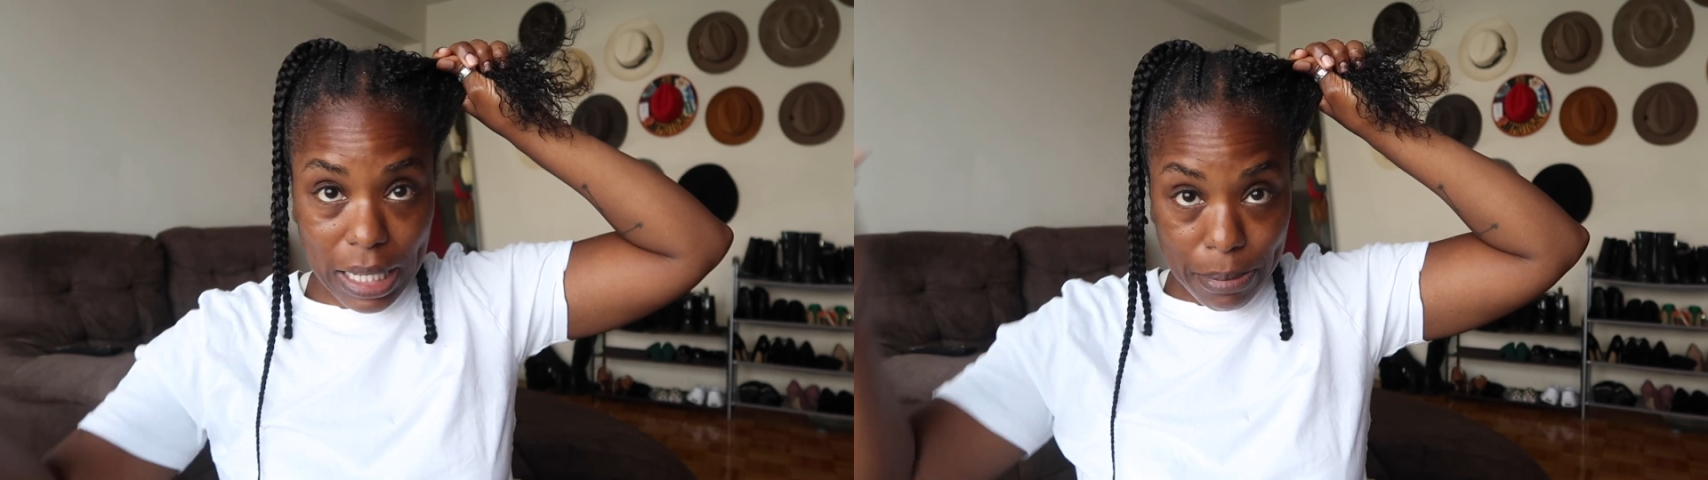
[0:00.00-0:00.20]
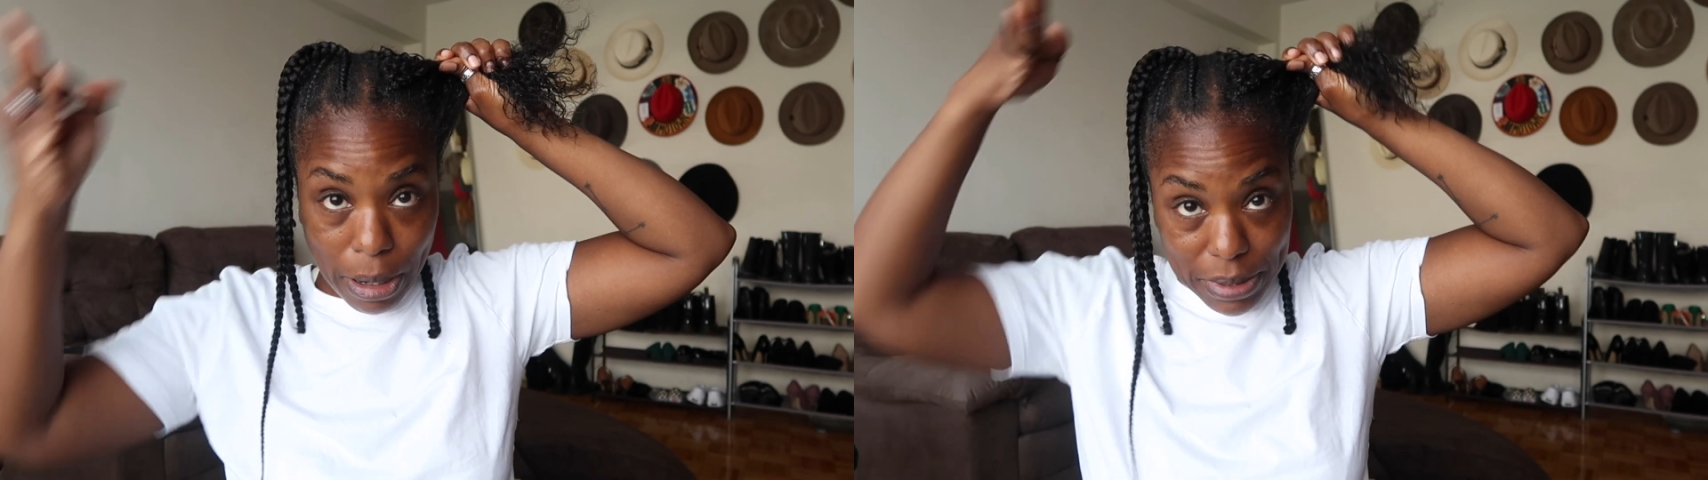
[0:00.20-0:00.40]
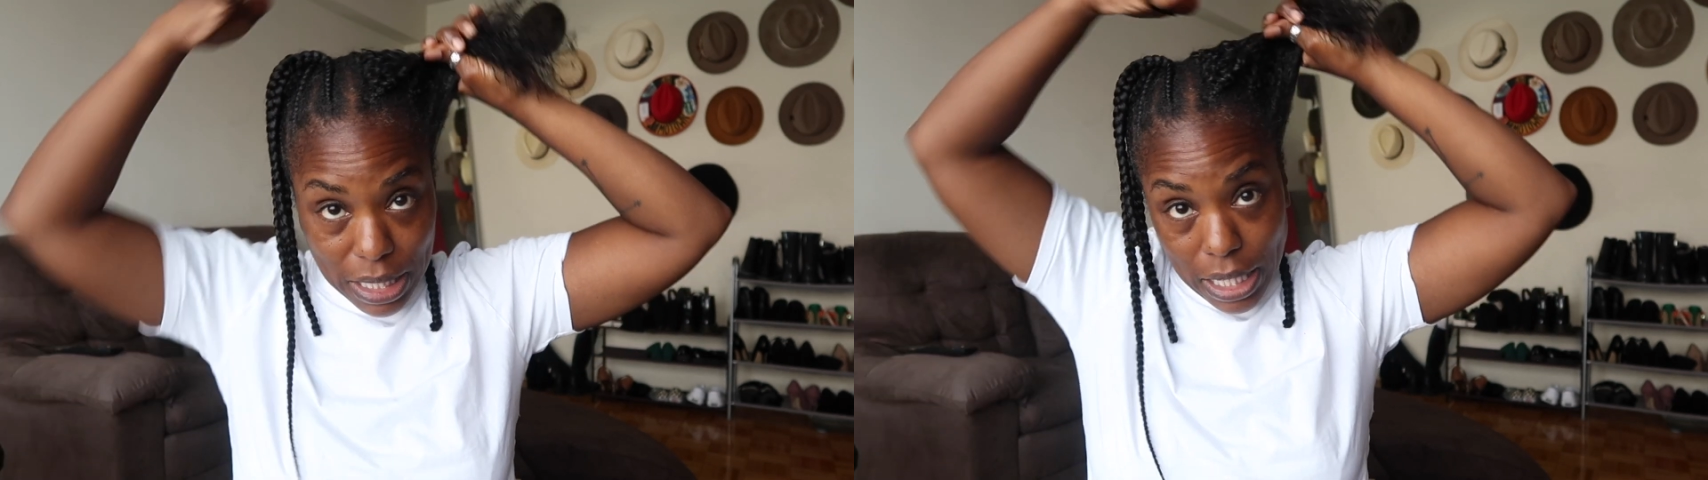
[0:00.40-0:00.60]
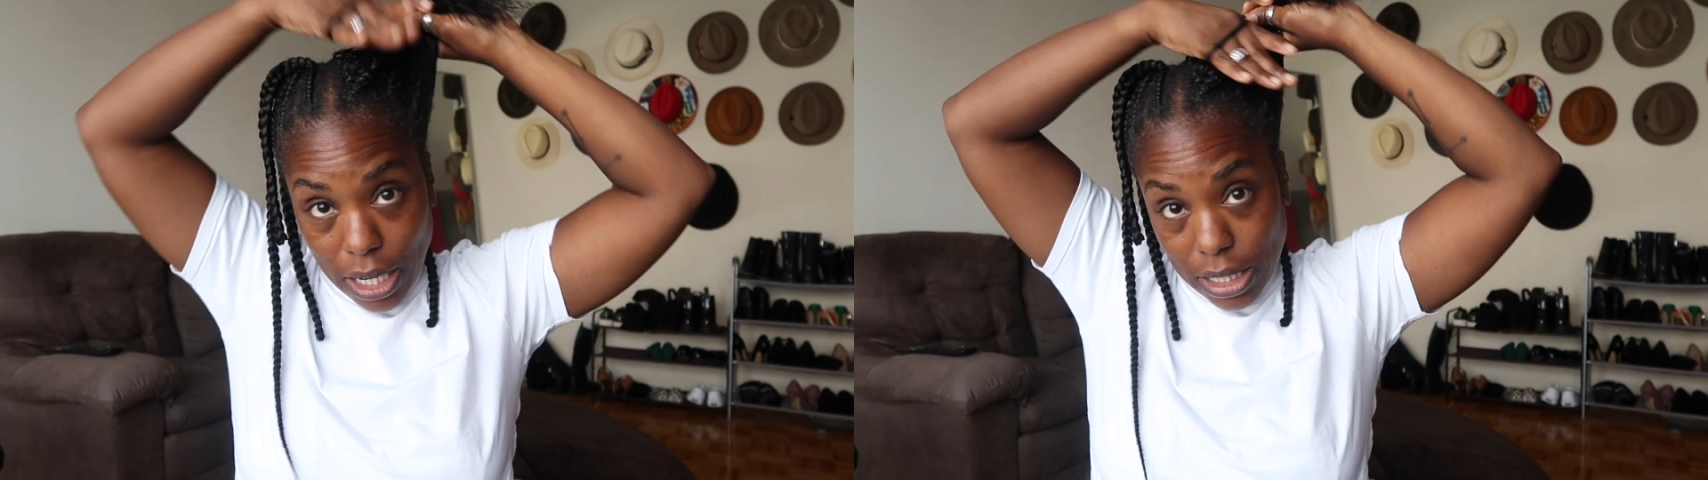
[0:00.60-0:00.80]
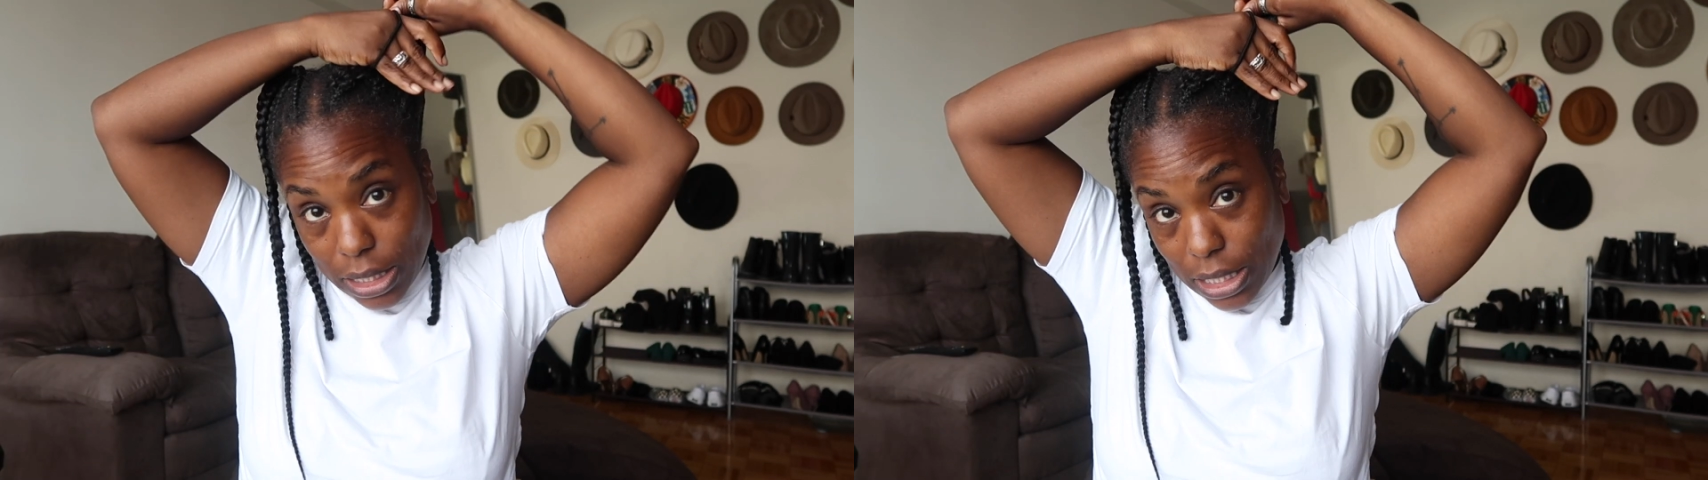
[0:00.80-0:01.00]
can probably say that
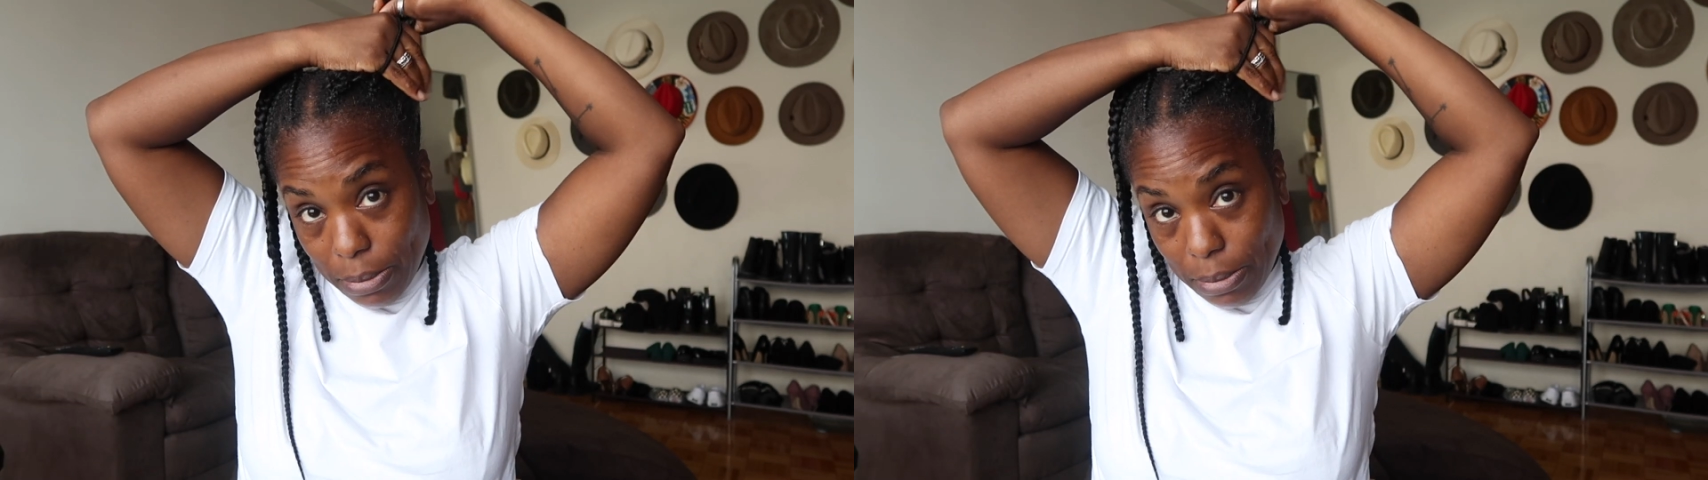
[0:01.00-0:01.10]
honestly,